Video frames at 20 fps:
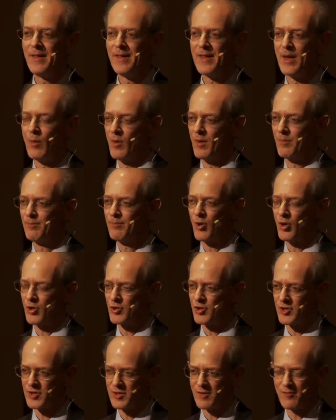There were
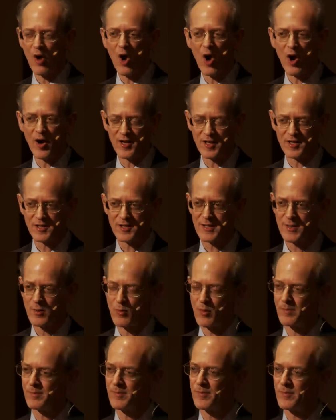purges of artists. There
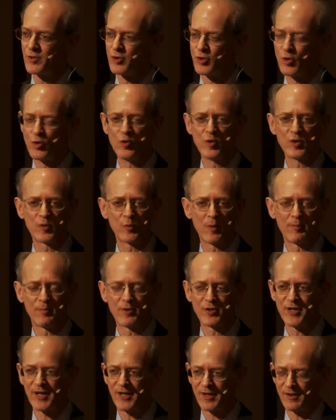were Jews were
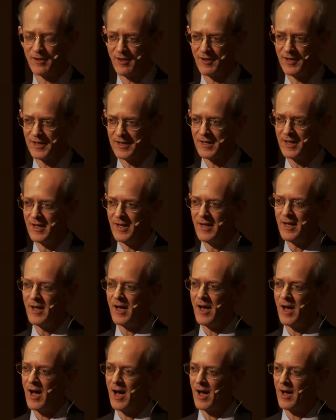particularly
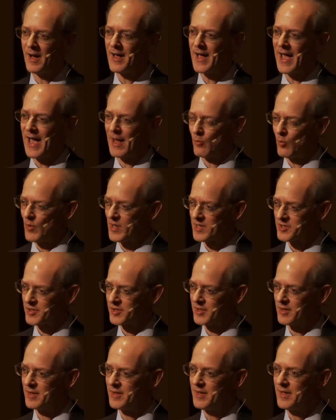uh, at
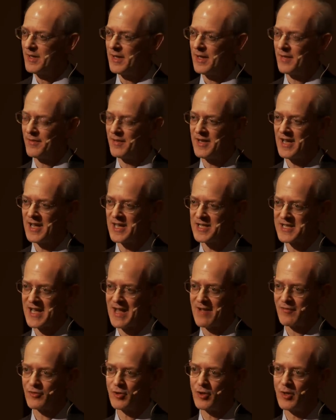risk in the days
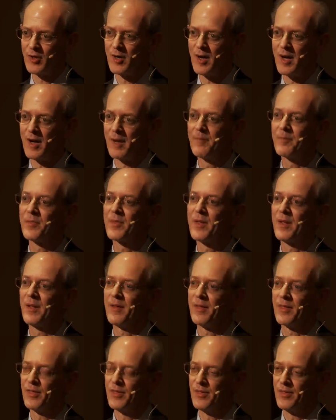after uh,
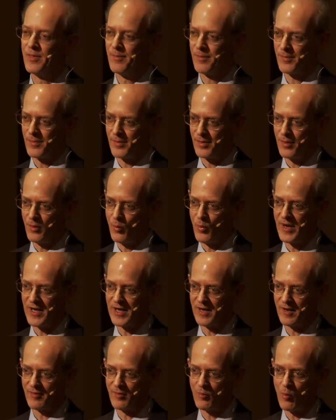the
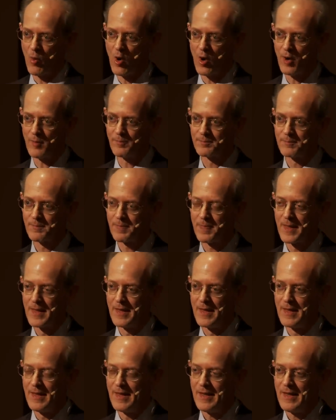winning of the war.
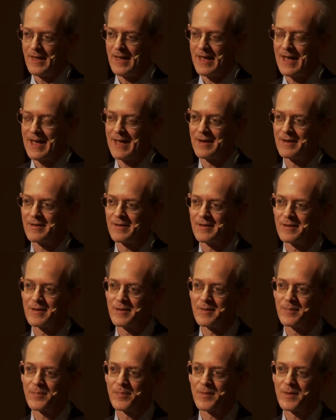And
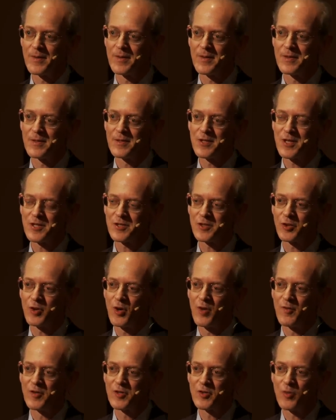
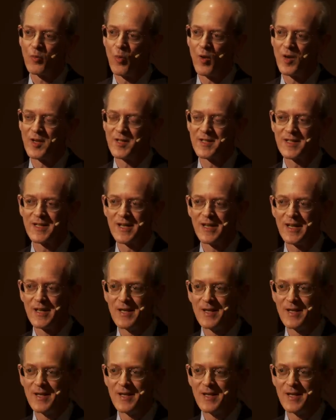Shostakovich was